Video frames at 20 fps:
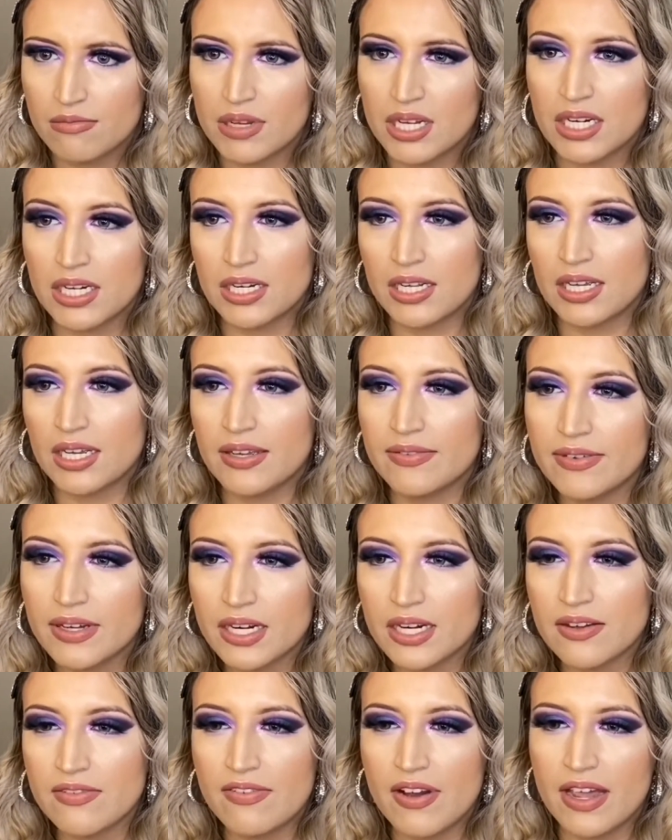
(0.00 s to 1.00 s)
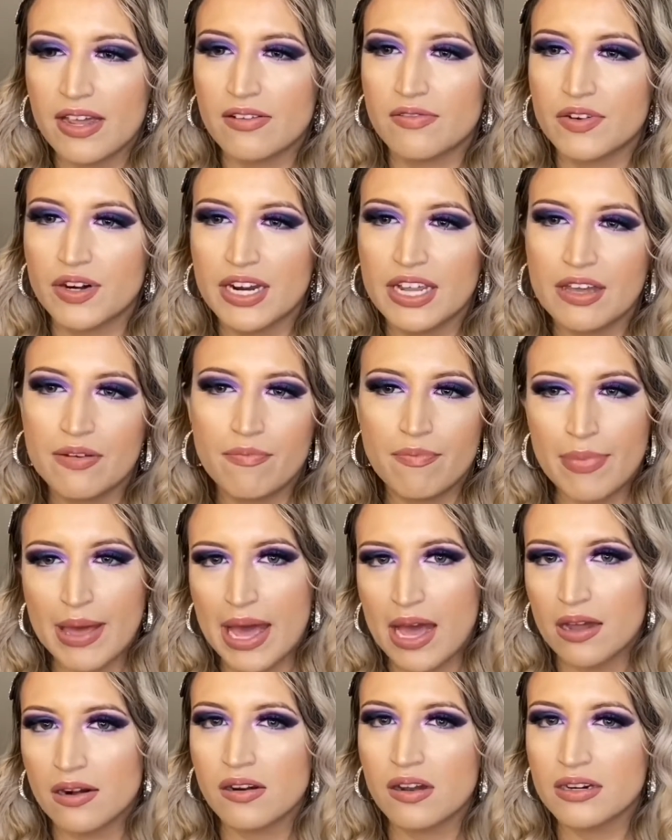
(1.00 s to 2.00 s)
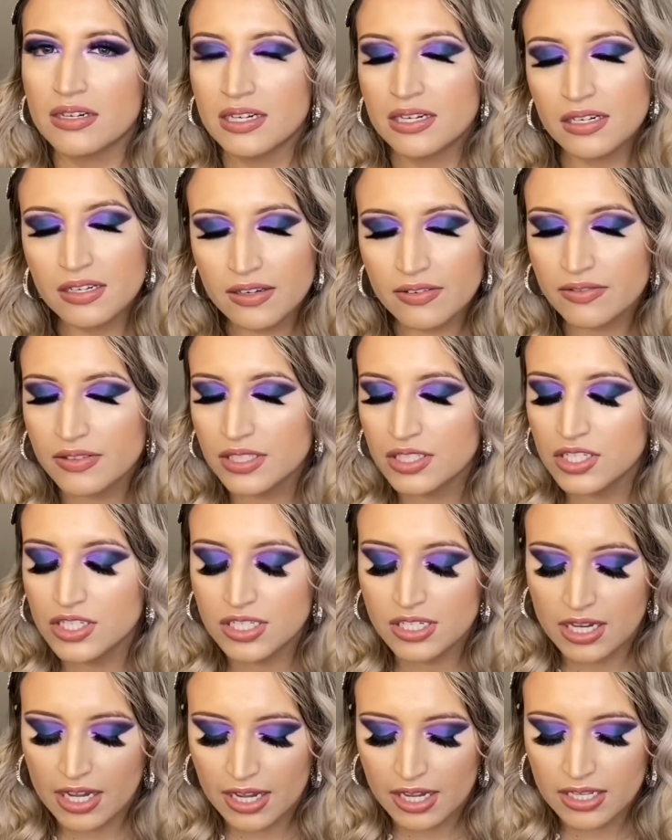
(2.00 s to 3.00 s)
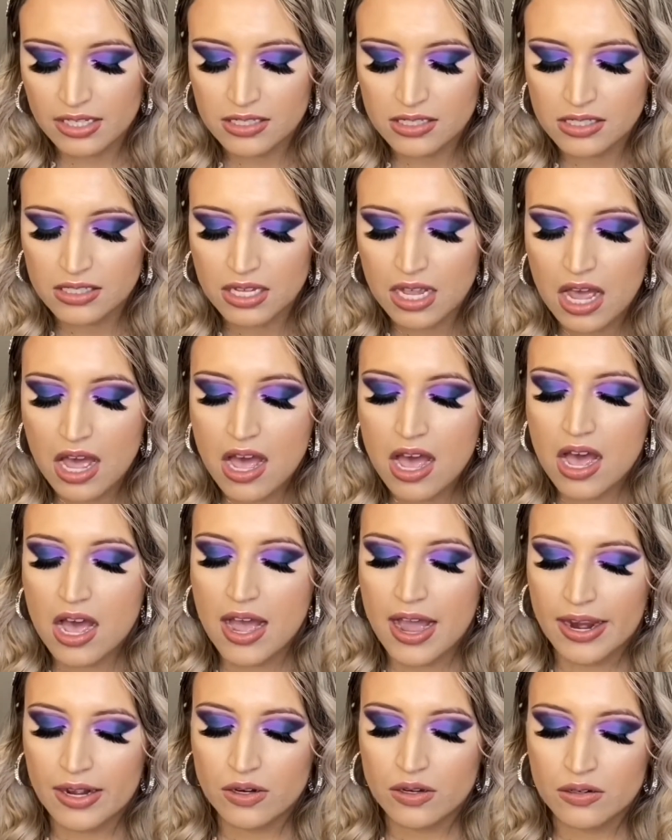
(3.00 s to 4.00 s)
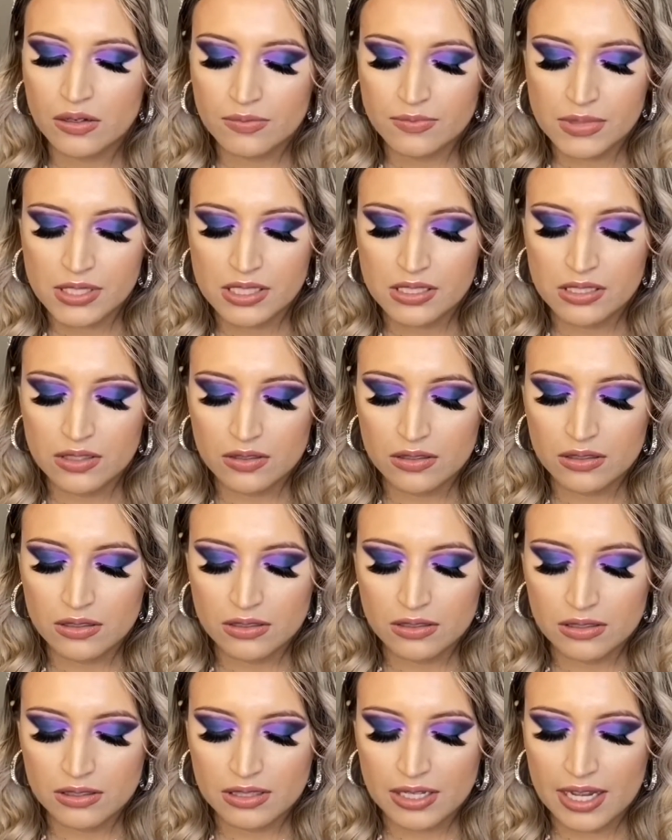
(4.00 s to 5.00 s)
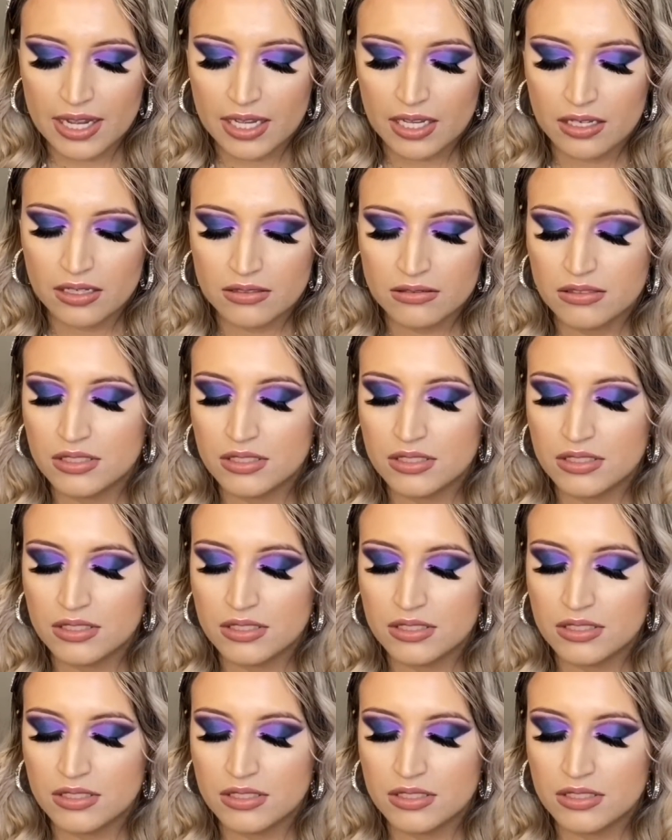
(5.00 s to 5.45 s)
and even if I ever hit pan on any of the shades, I know I'm still like